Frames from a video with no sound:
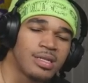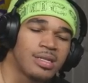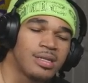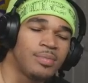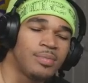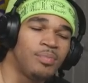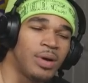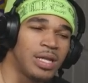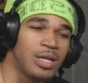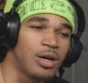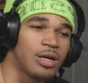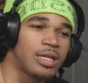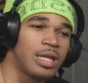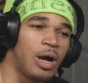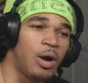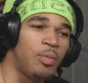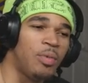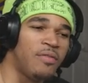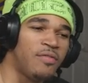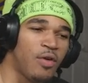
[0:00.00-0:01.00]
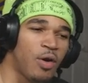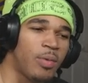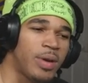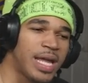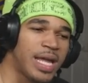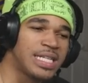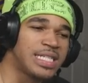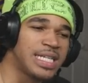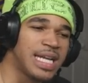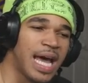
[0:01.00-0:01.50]
But look, though, before we
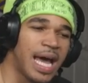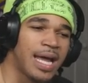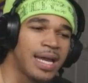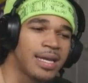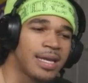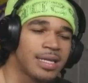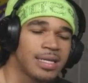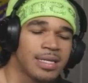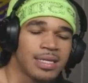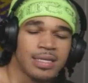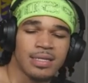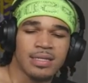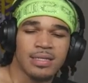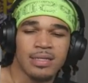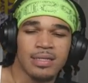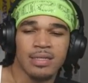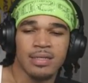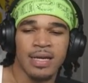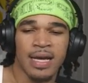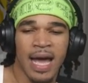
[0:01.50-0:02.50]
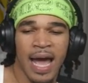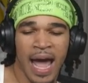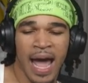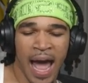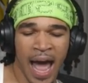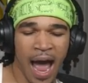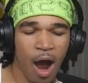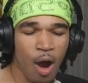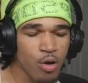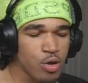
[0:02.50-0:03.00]
get to that,
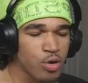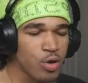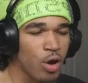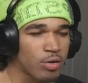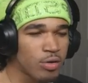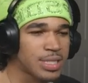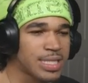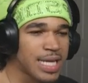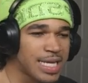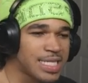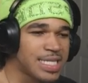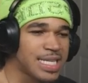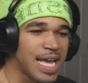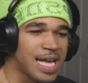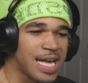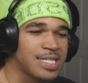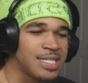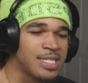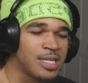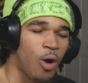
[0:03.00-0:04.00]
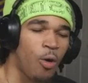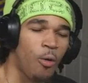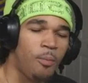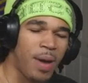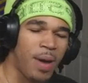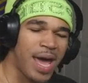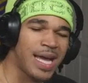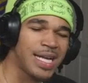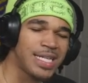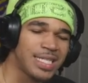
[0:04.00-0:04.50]
how are you going to say she has no
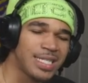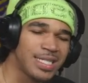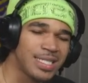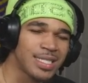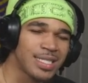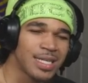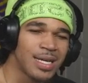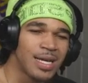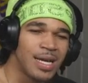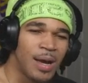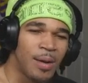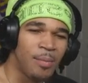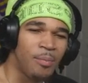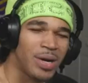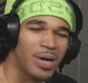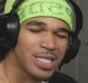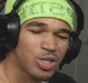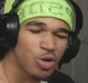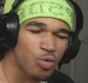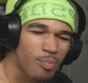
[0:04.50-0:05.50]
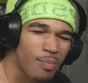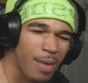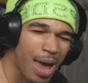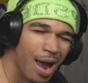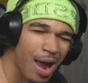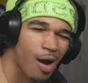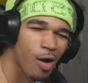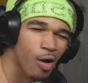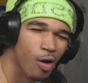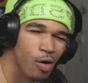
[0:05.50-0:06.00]
pages, but you met
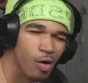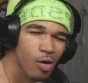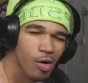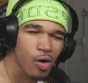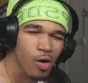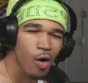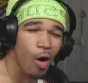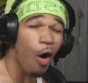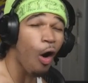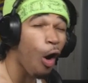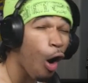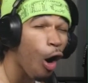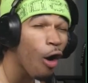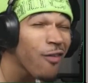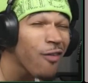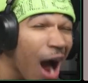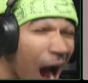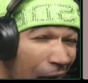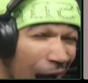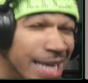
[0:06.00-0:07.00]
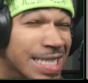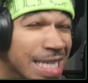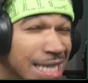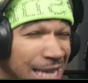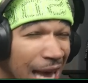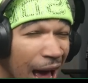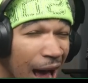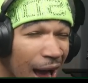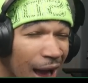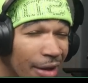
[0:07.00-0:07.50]
her off IG
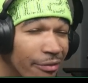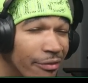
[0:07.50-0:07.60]
Live?